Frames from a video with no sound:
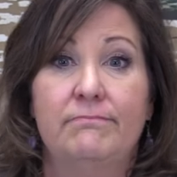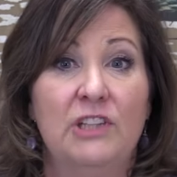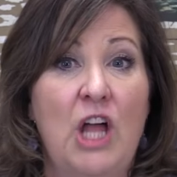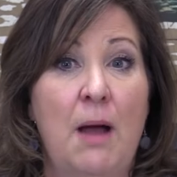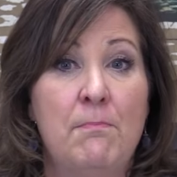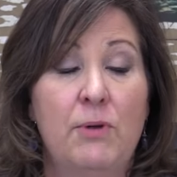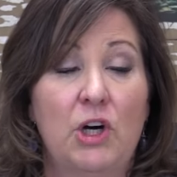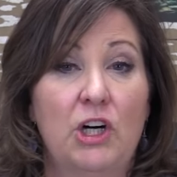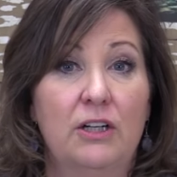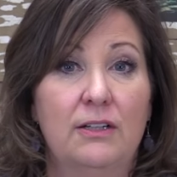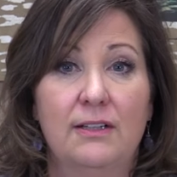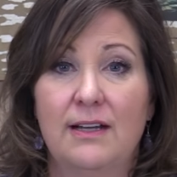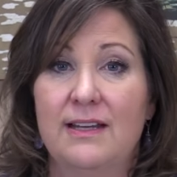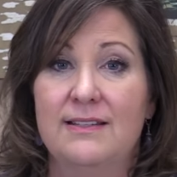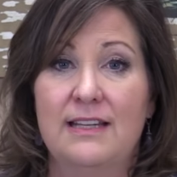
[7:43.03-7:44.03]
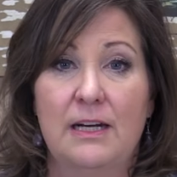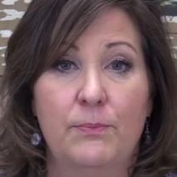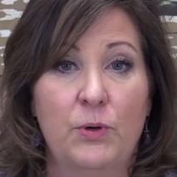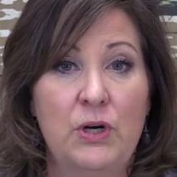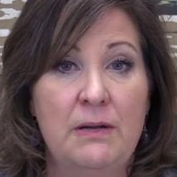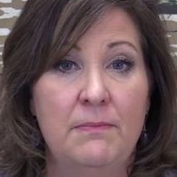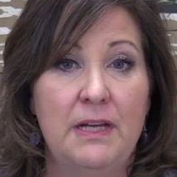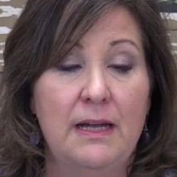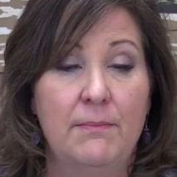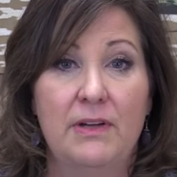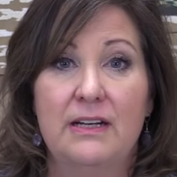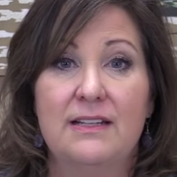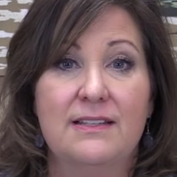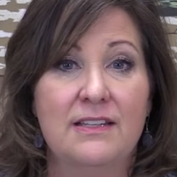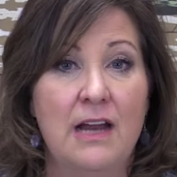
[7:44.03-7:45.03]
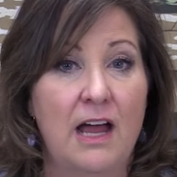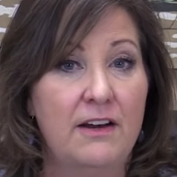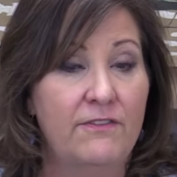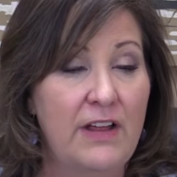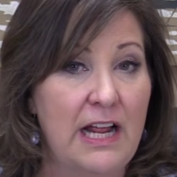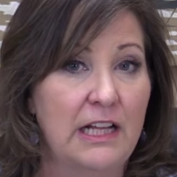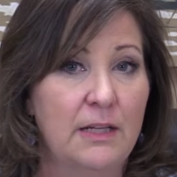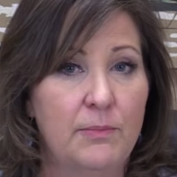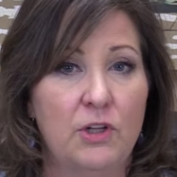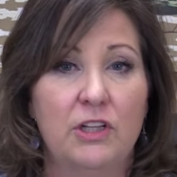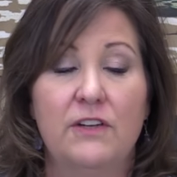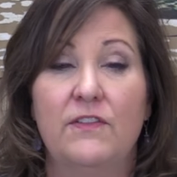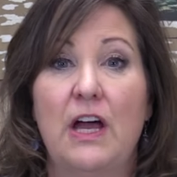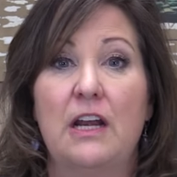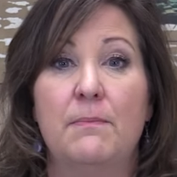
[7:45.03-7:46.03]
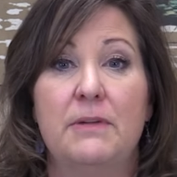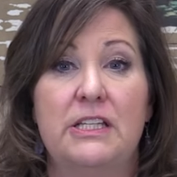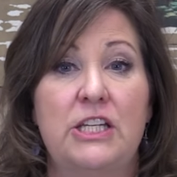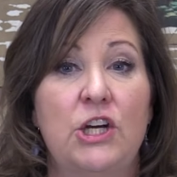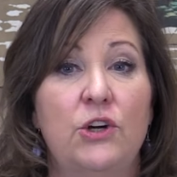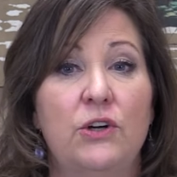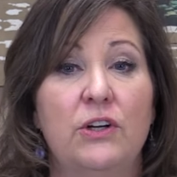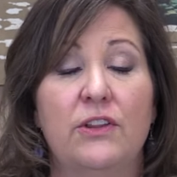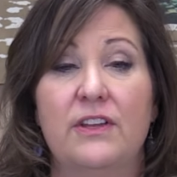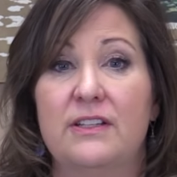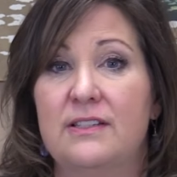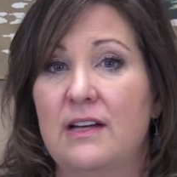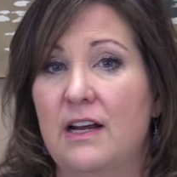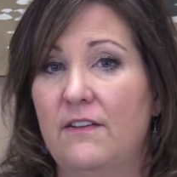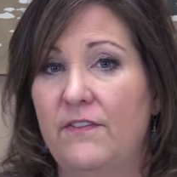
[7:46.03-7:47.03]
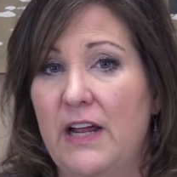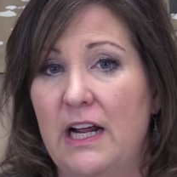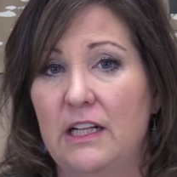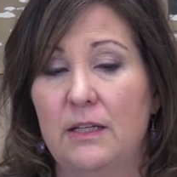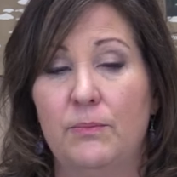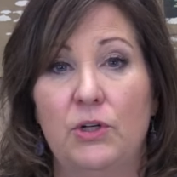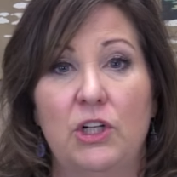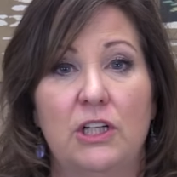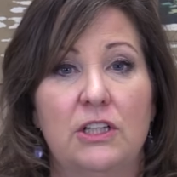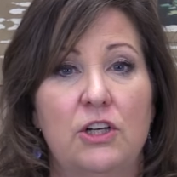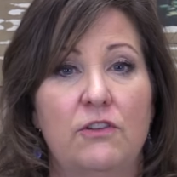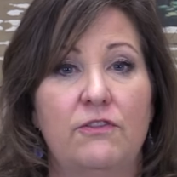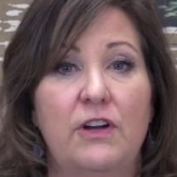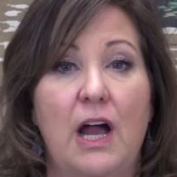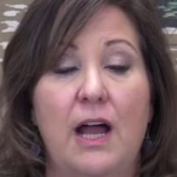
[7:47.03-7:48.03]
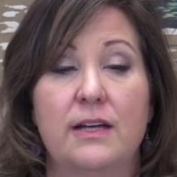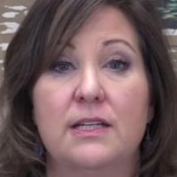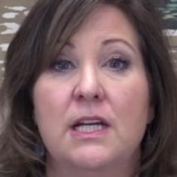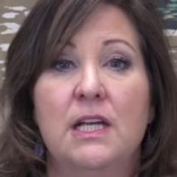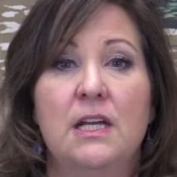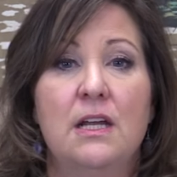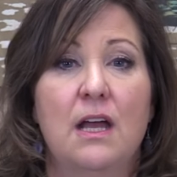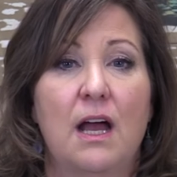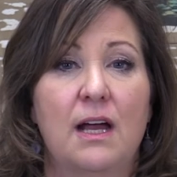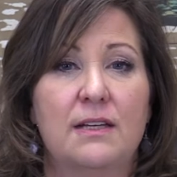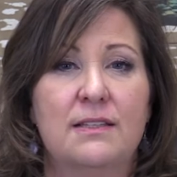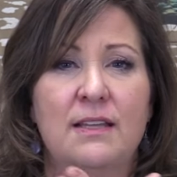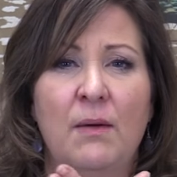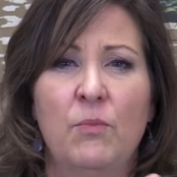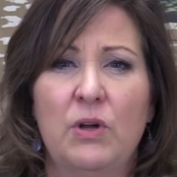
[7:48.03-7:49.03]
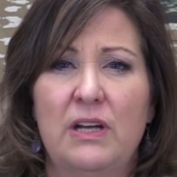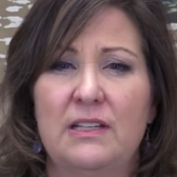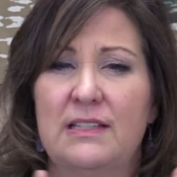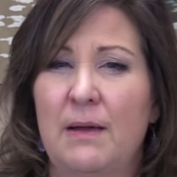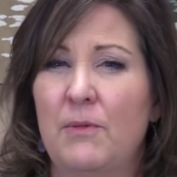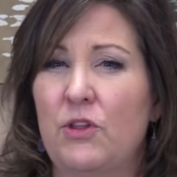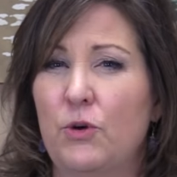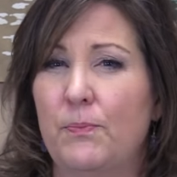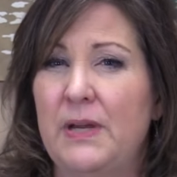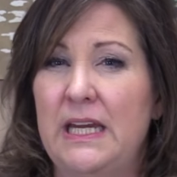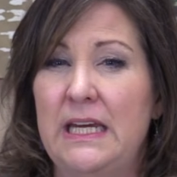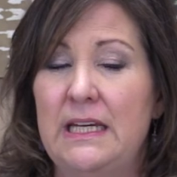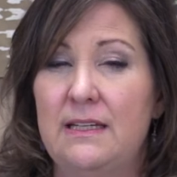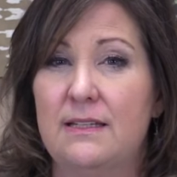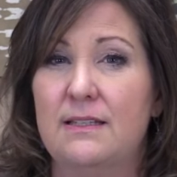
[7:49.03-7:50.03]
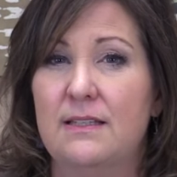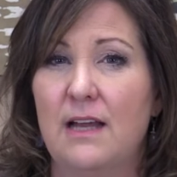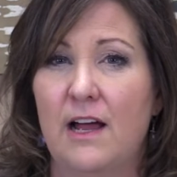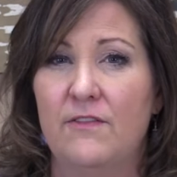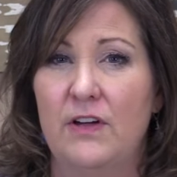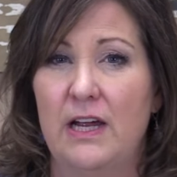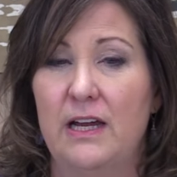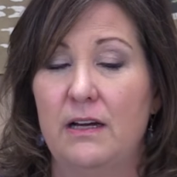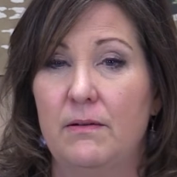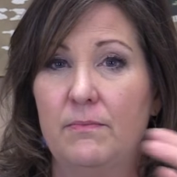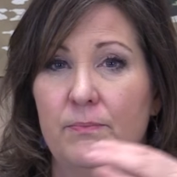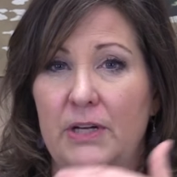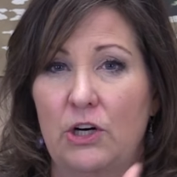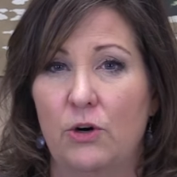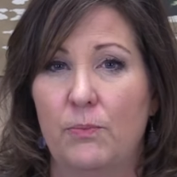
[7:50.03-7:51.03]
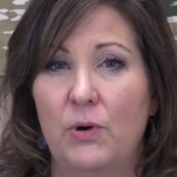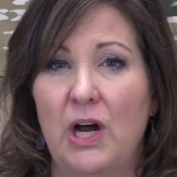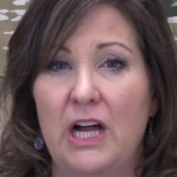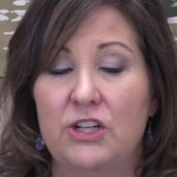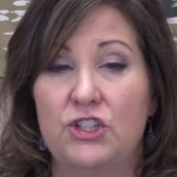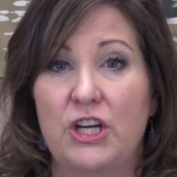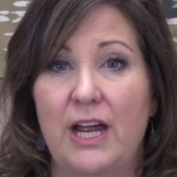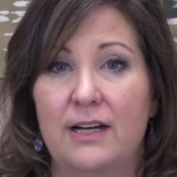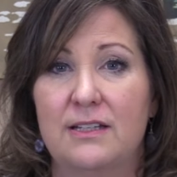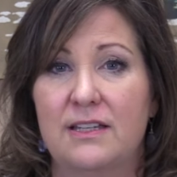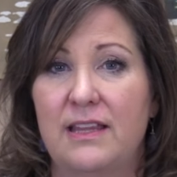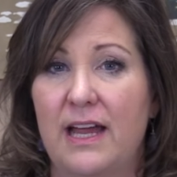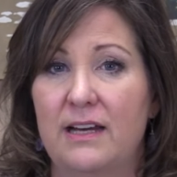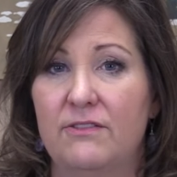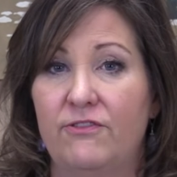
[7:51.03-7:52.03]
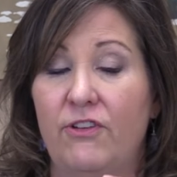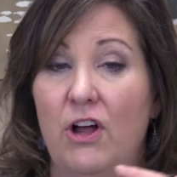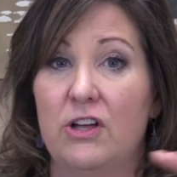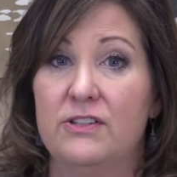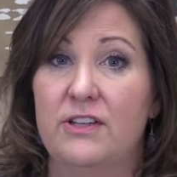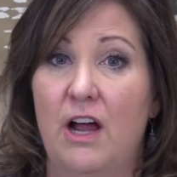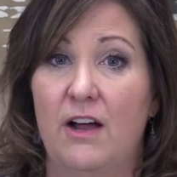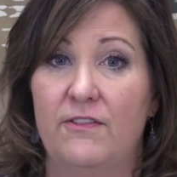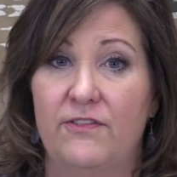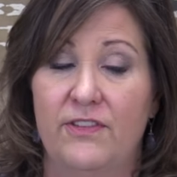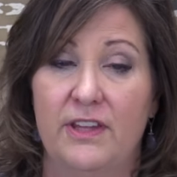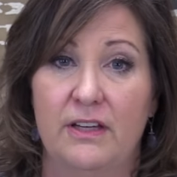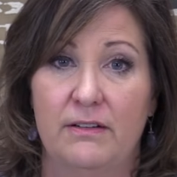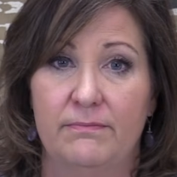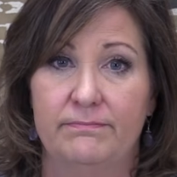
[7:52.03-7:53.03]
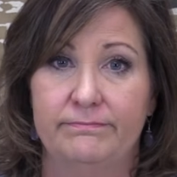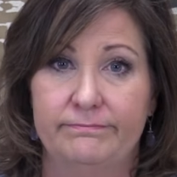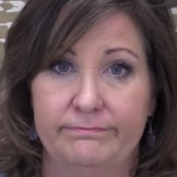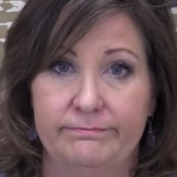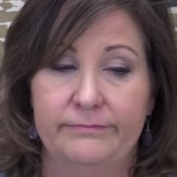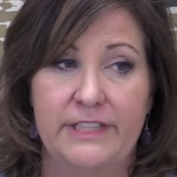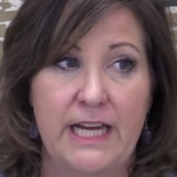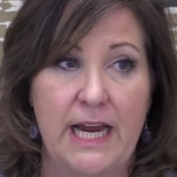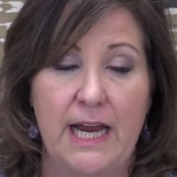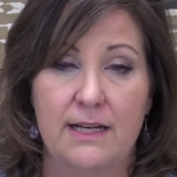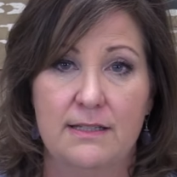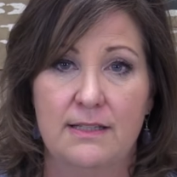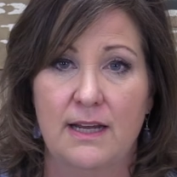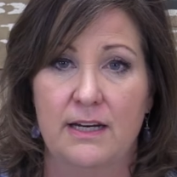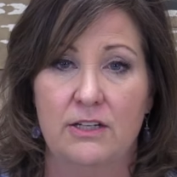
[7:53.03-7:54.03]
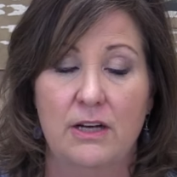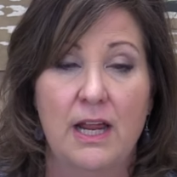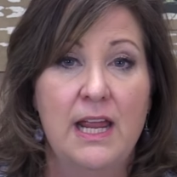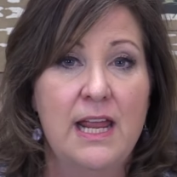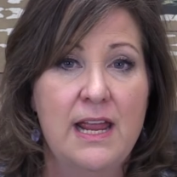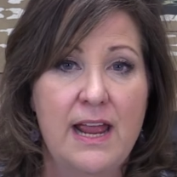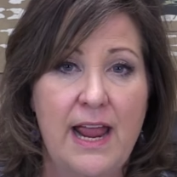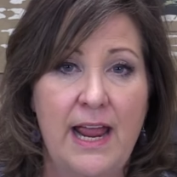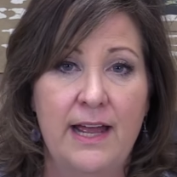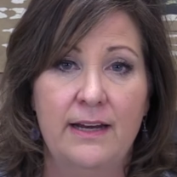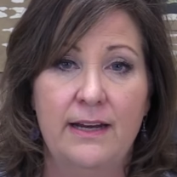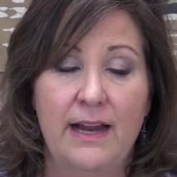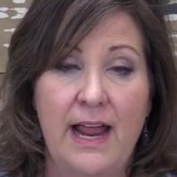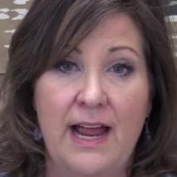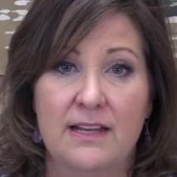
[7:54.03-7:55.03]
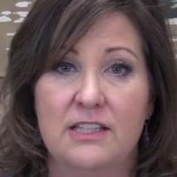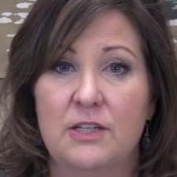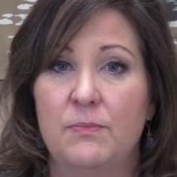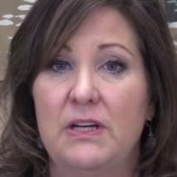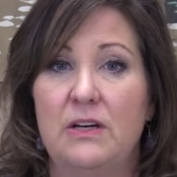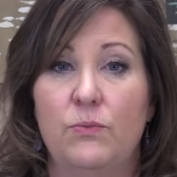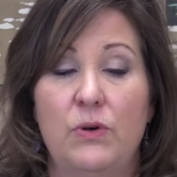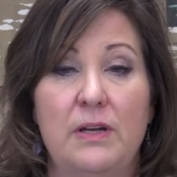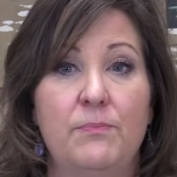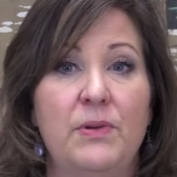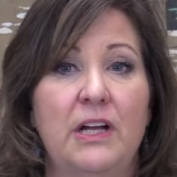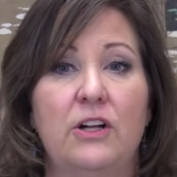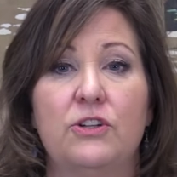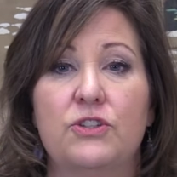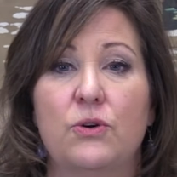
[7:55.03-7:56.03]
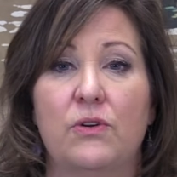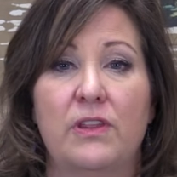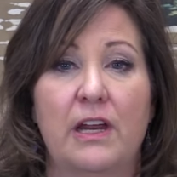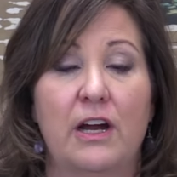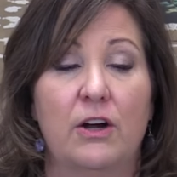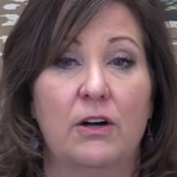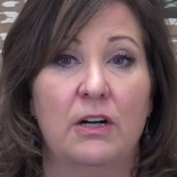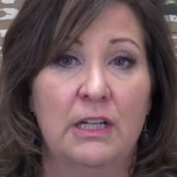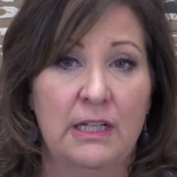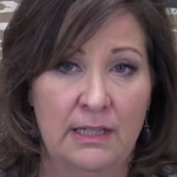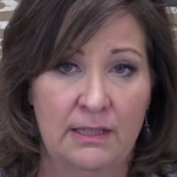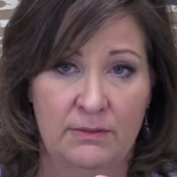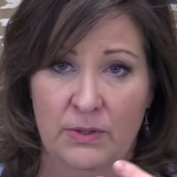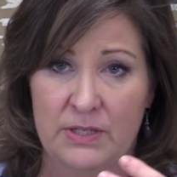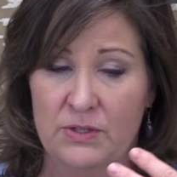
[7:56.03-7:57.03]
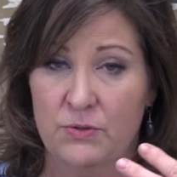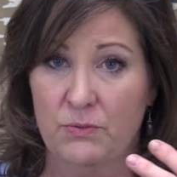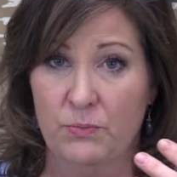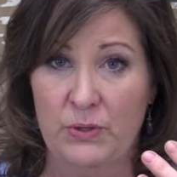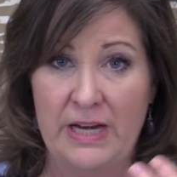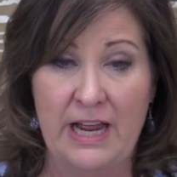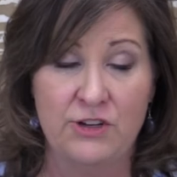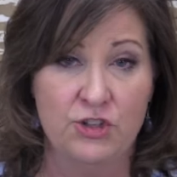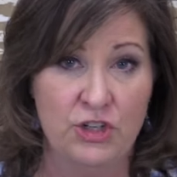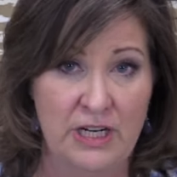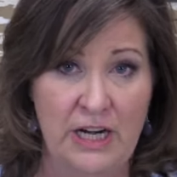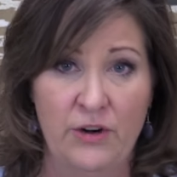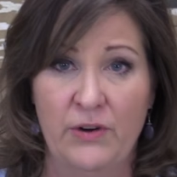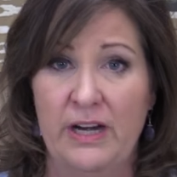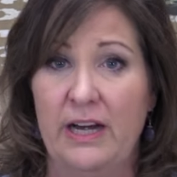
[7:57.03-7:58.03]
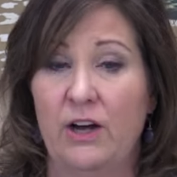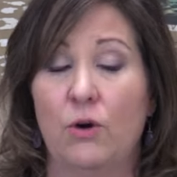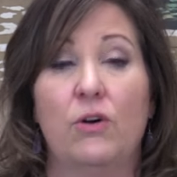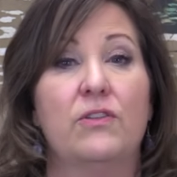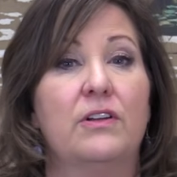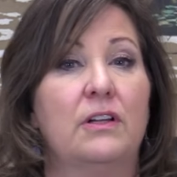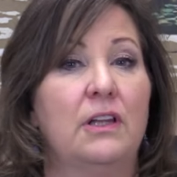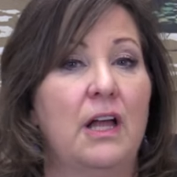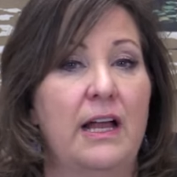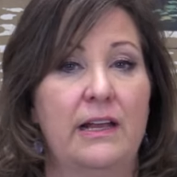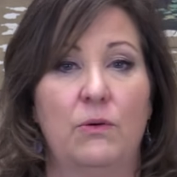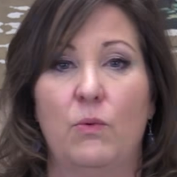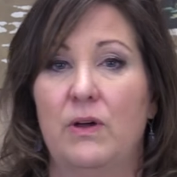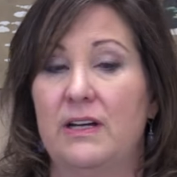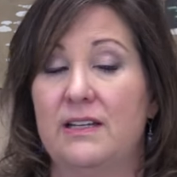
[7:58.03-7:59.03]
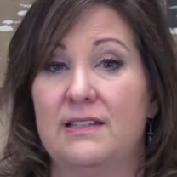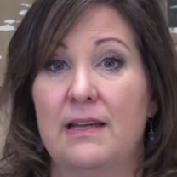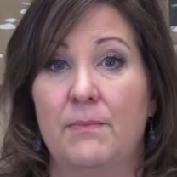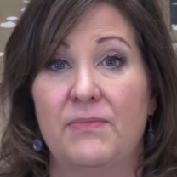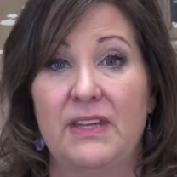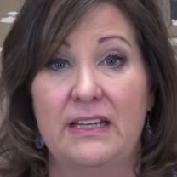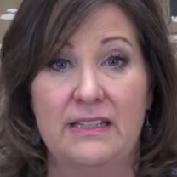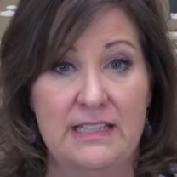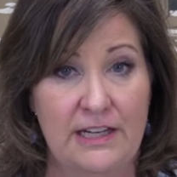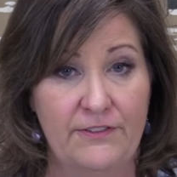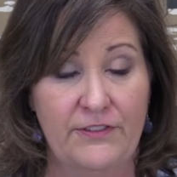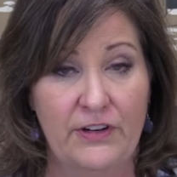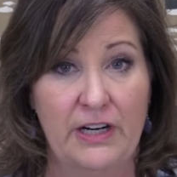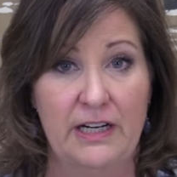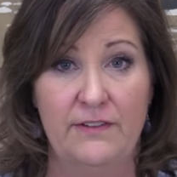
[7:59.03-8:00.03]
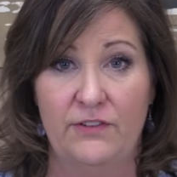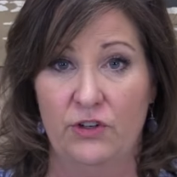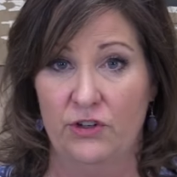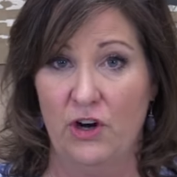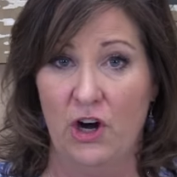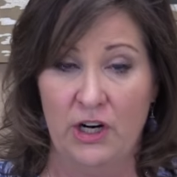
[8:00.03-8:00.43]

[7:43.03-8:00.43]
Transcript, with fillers: lumber is at a premium and it's not available. You've got a material that's not available. You've got some other piece of a bigger project that falls off the desk and it has to be rebuilt, or there was re-engineering, or the client wanted something different. If you're an